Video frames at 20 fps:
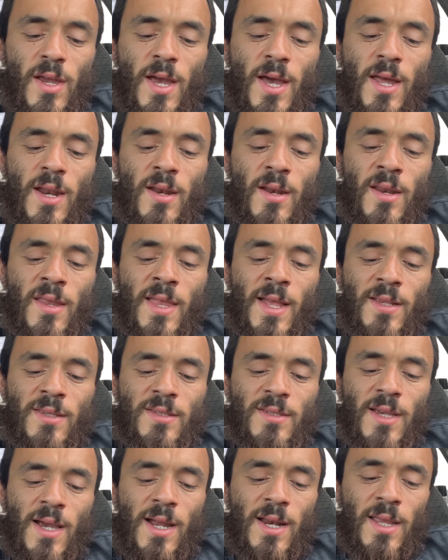added, in that
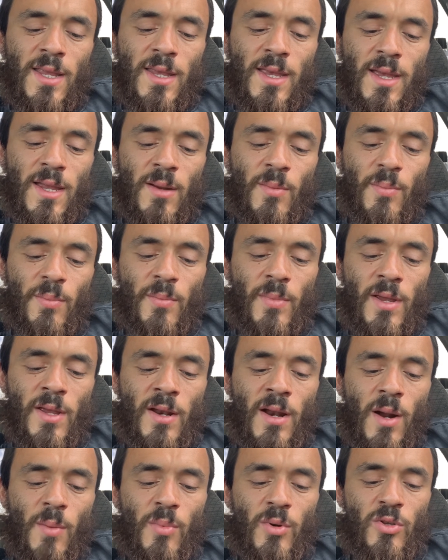silent yet
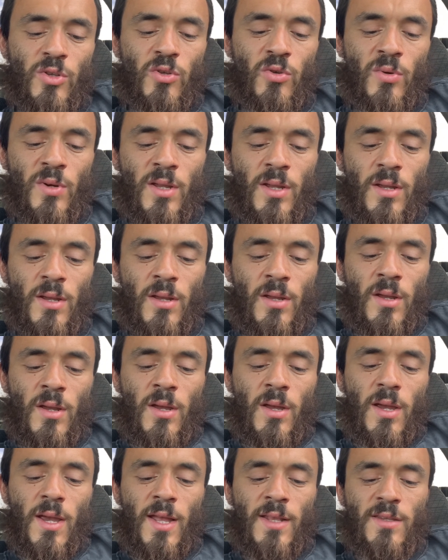inopportune
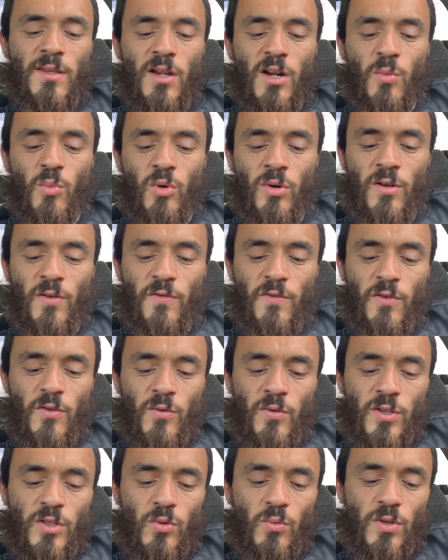and terrible
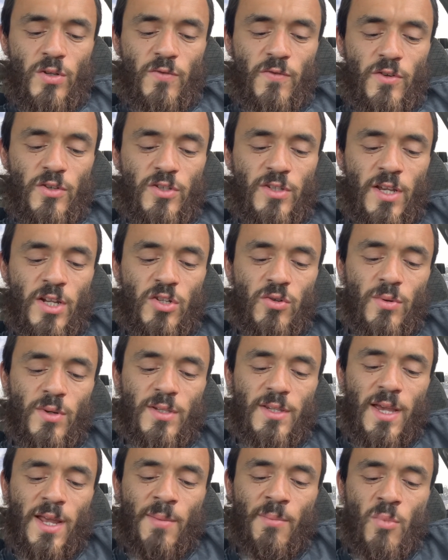influence which for centuries
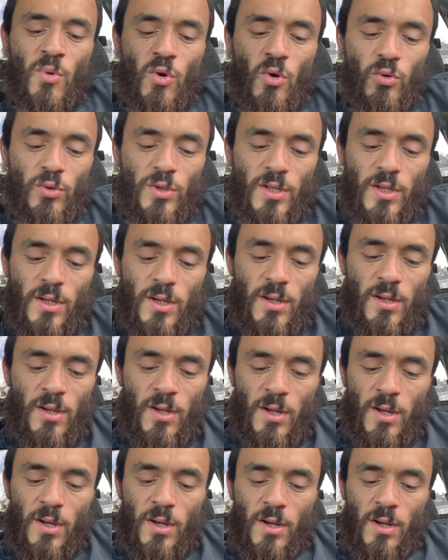had molded
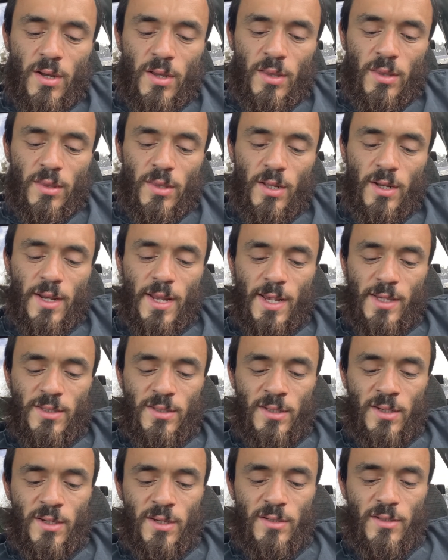the
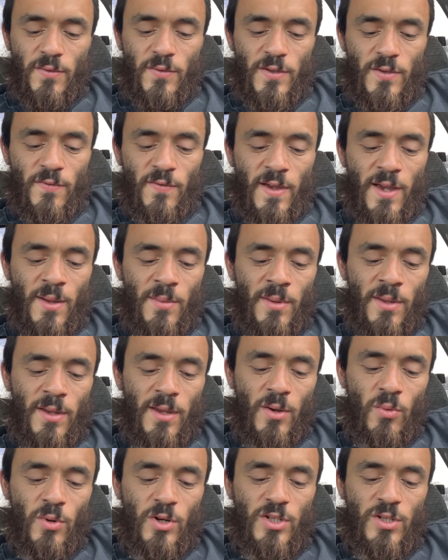destinies of his family
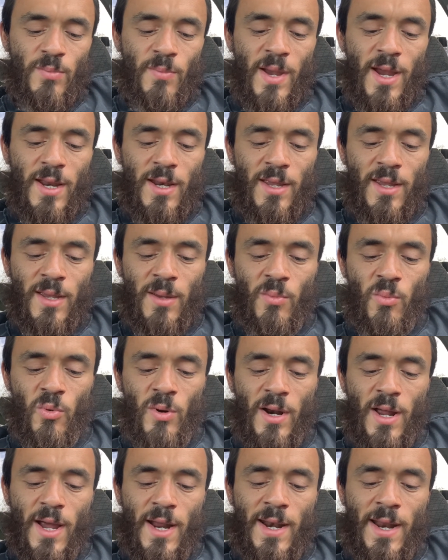and which made him
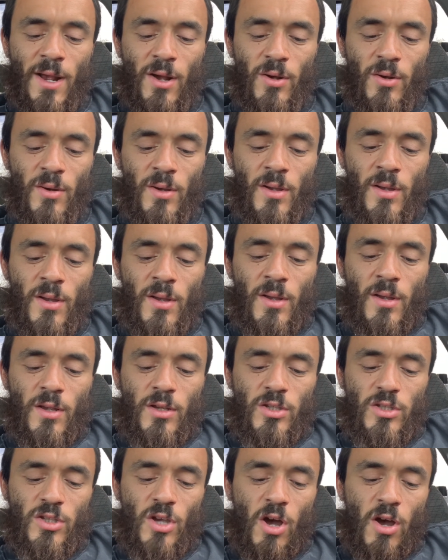what I now
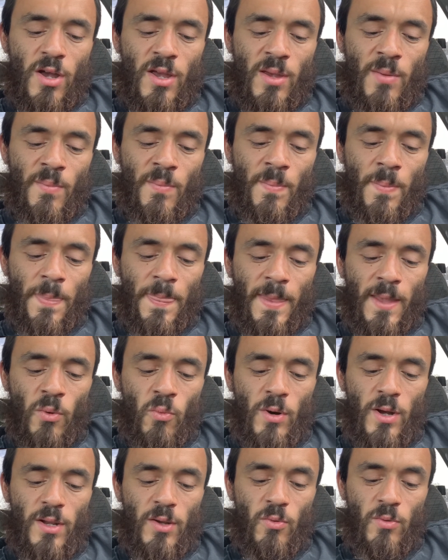saw him and
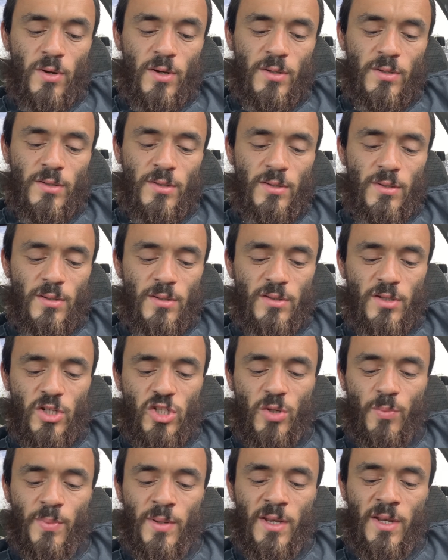what he was. Such
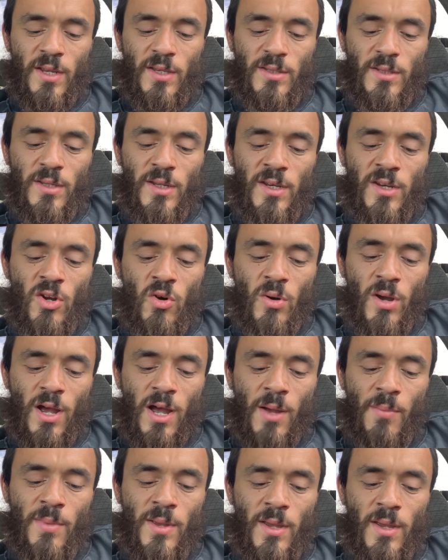opinions need no
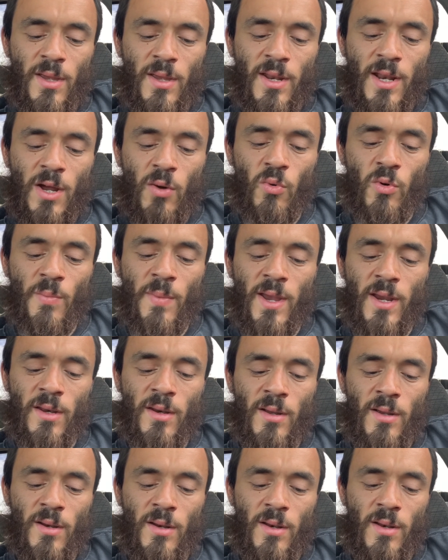comment and I will make
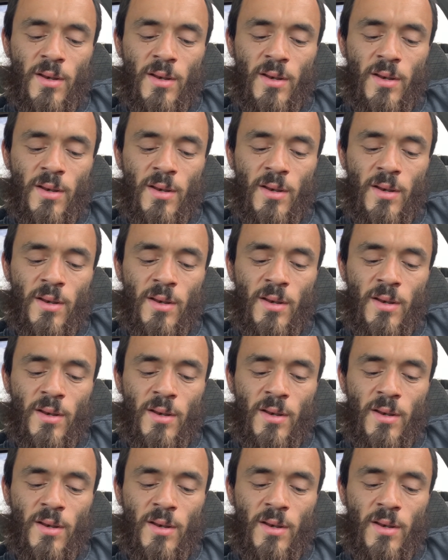none.